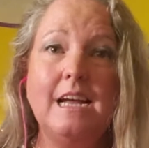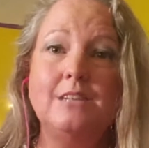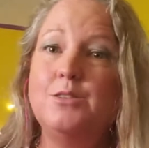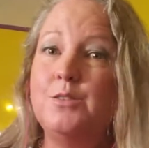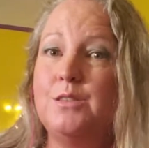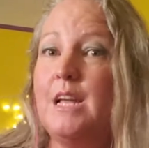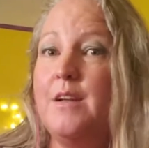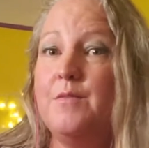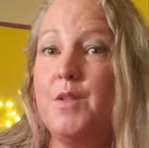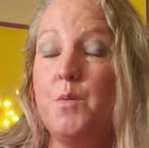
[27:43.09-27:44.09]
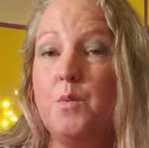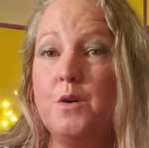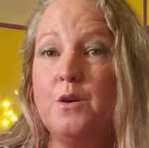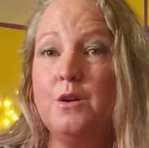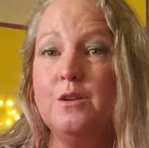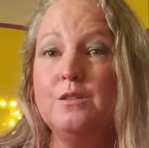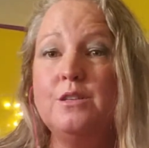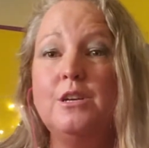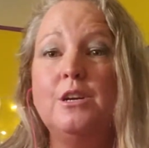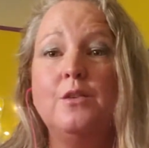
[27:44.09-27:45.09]
to save the world,
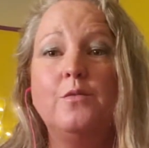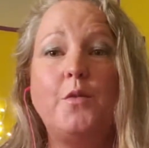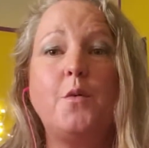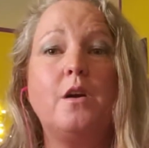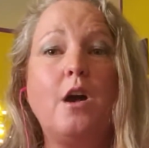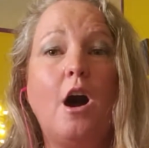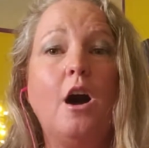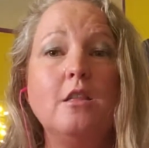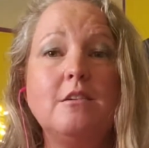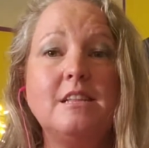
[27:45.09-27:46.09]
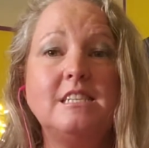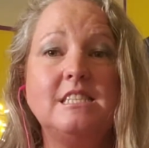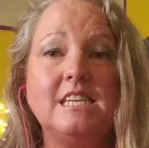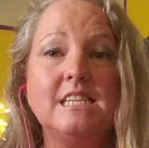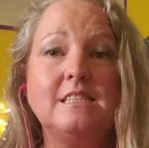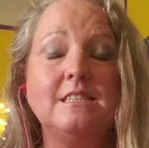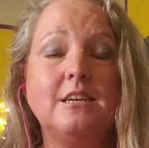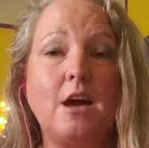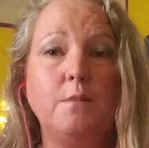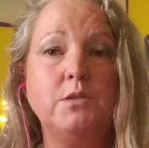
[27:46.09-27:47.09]
for all of these things to
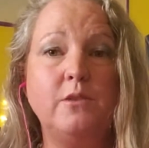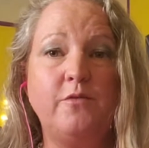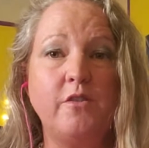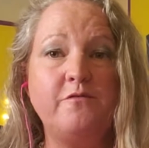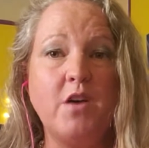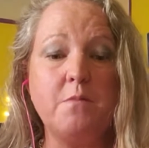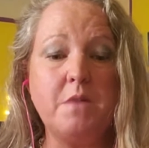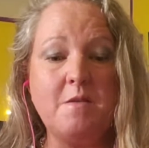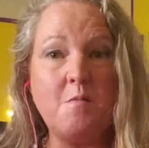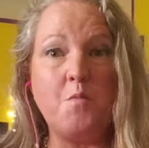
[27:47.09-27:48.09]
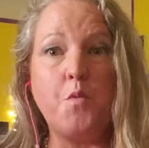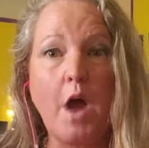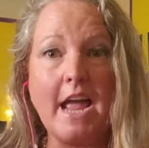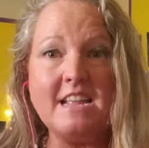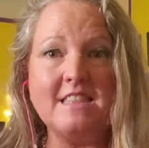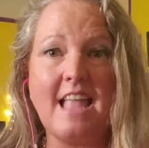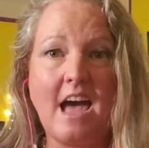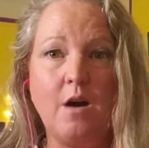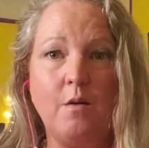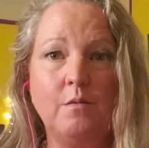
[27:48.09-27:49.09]
come to fulfillment right
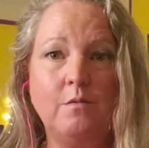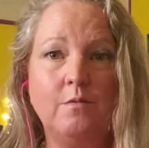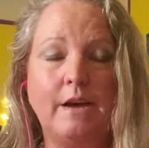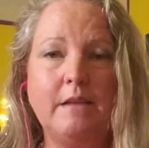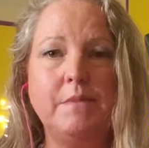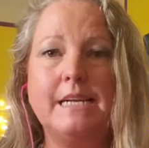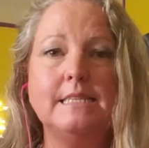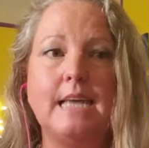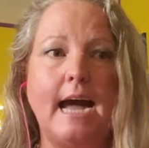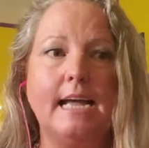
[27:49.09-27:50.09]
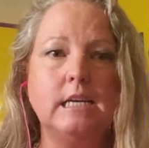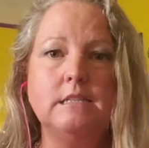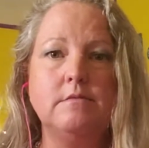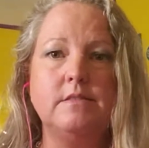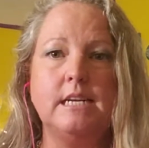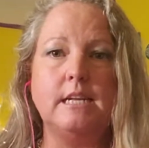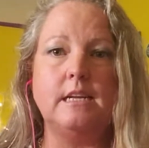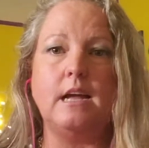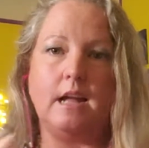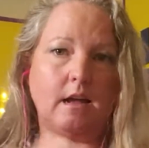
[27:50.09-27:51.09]
now, right? Because I couldn't have done
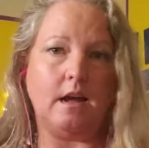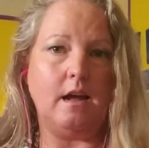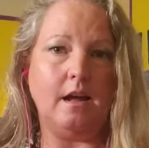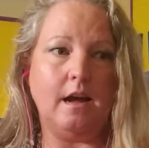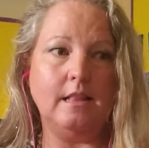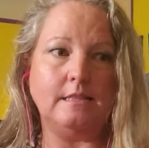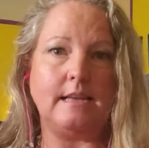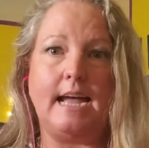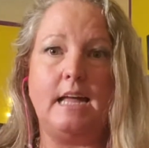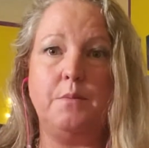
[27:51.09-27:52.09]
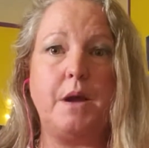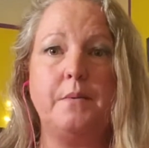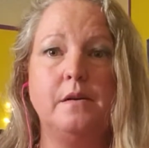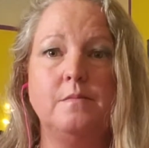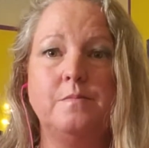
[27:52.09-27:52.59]
it unless I had the Bible.